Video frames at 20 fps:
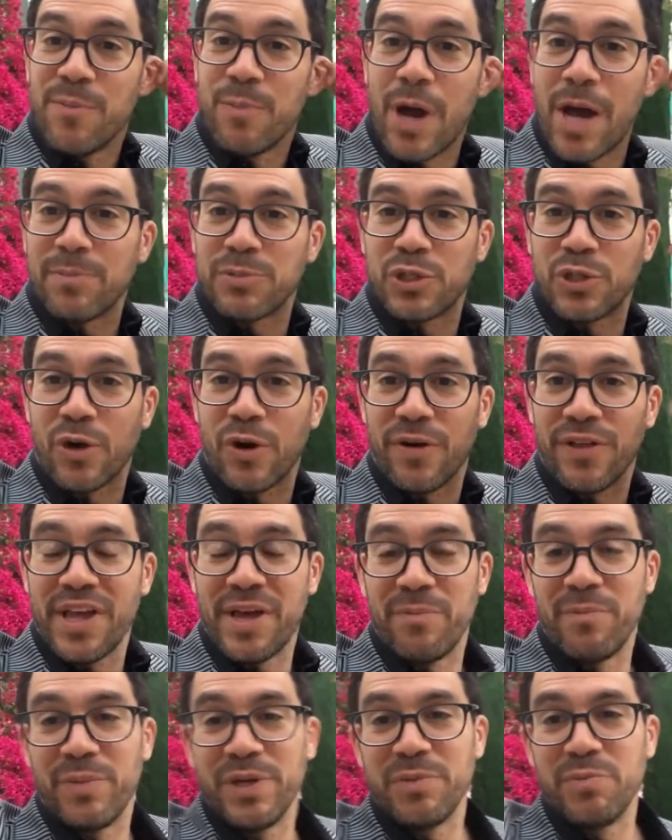Pop Star,
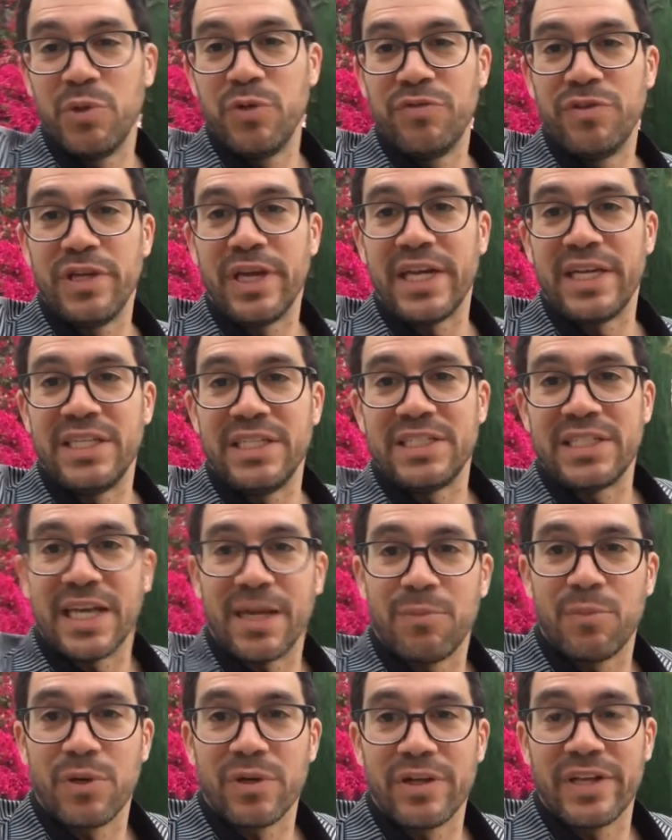that big movie, Andy
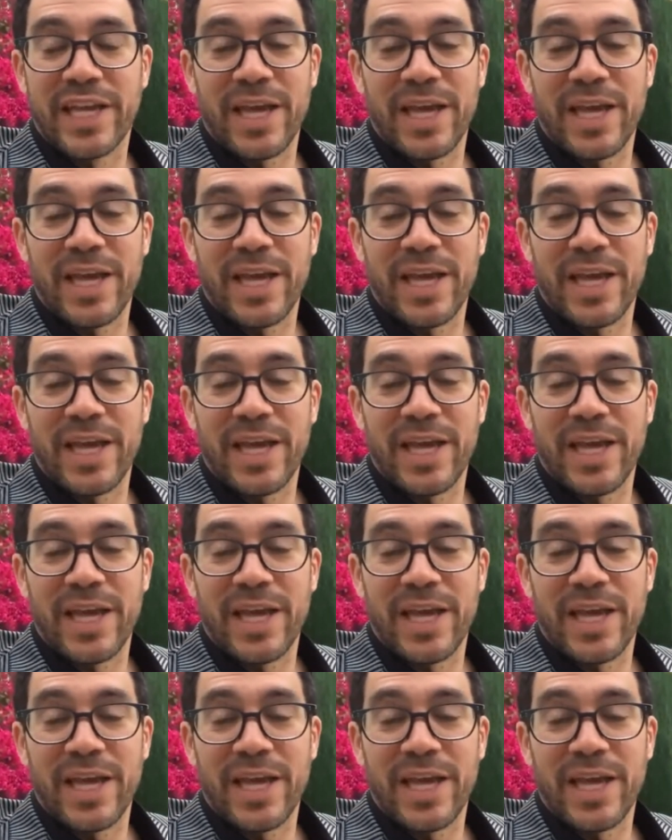Samberg.